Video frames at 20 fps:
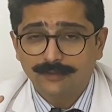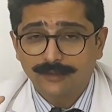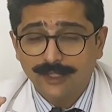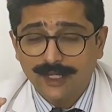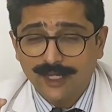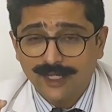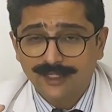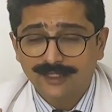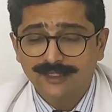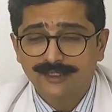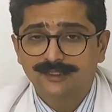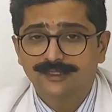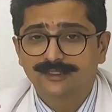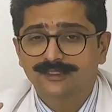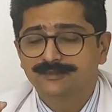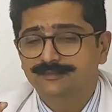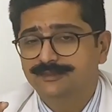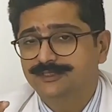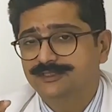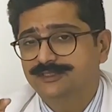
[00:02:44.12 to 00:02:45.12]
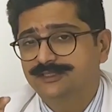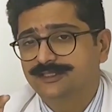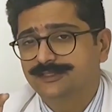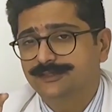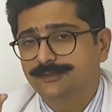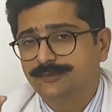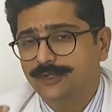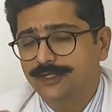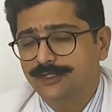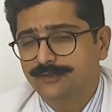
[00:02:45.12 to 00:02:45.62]
the ankle ligaments
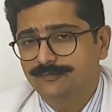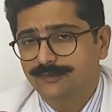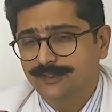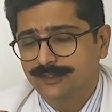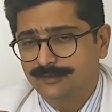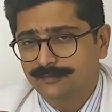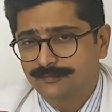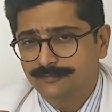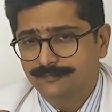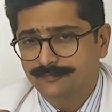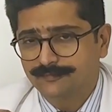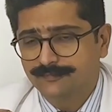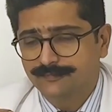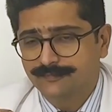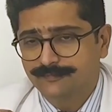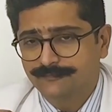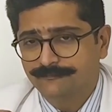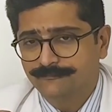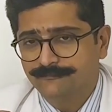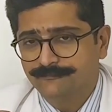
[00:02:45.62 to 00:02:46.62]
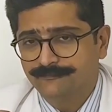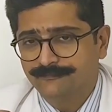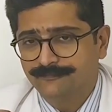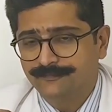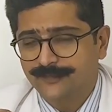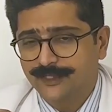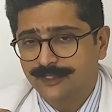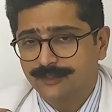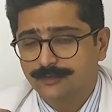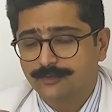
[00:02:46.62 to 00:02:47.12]
heal quite well
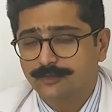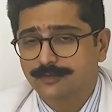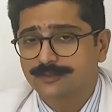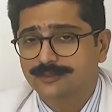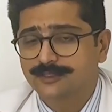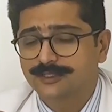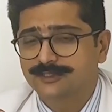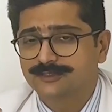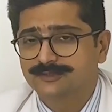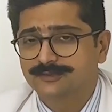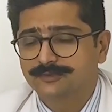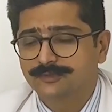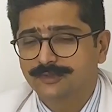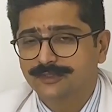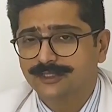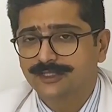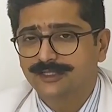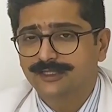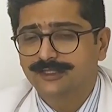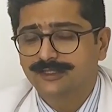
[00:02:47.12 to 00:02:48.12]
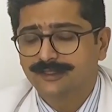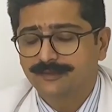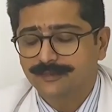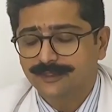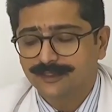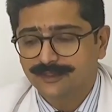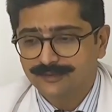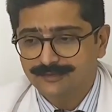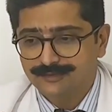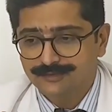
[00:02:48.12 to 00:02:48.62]
in contrast to a knee
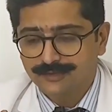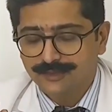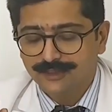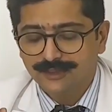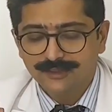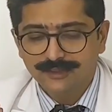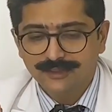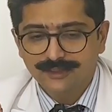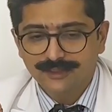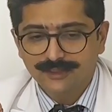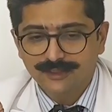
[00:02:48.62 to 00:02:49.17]
ligament injury,